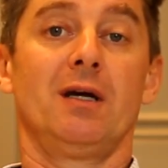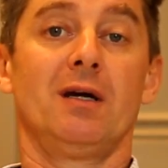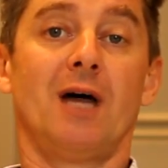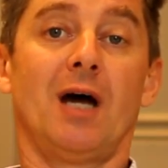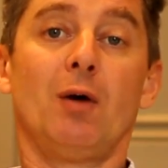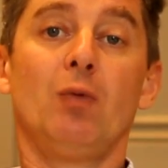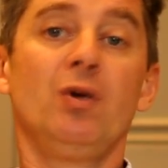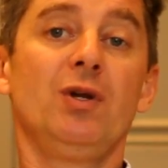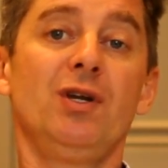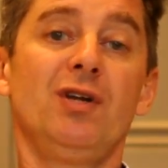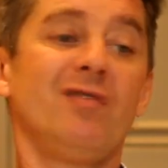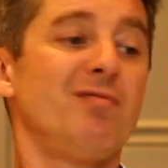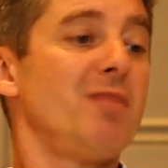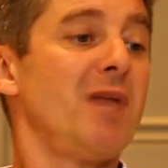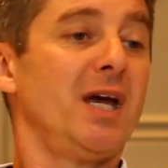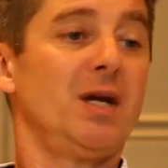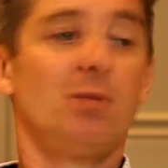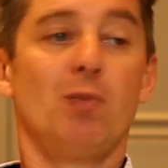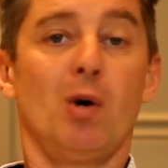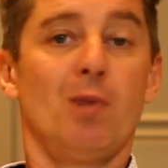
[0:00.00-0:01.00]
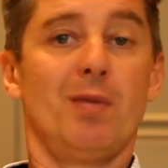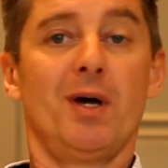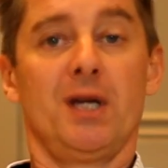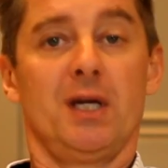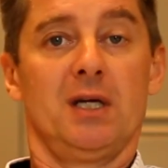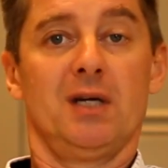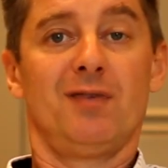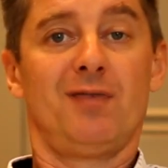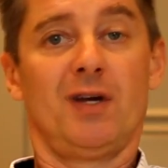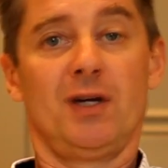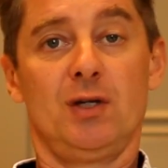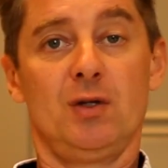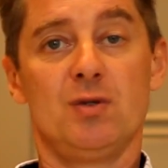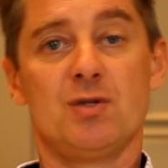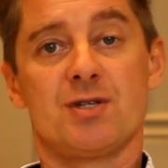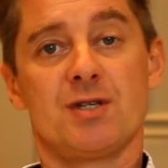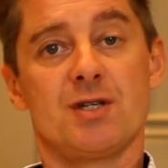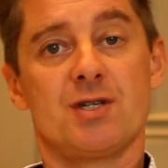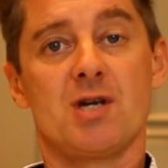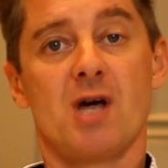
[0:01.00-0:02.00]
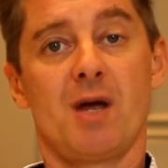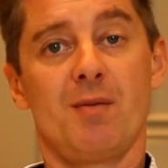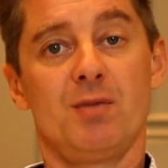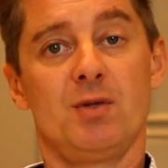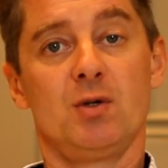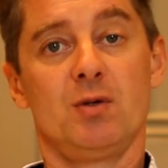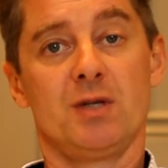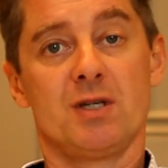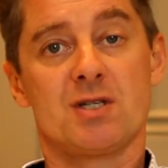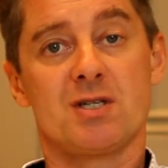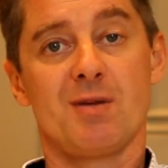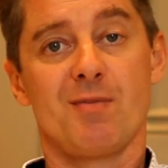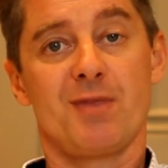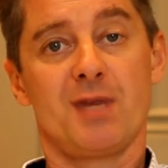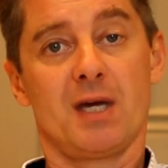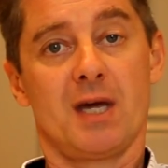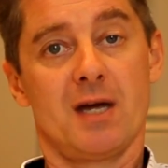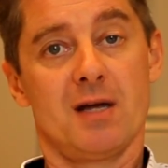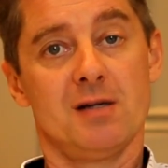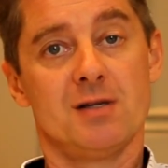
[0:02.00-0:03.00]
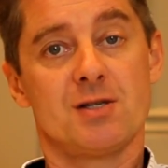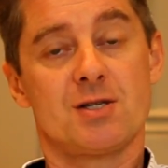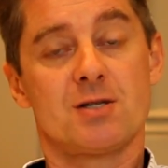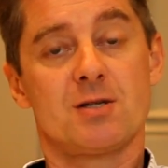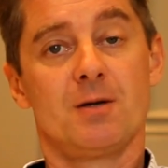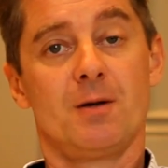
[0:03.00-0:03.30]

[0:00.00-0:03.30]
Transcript: I wouldn't have made more money if I'd used the time doing something else.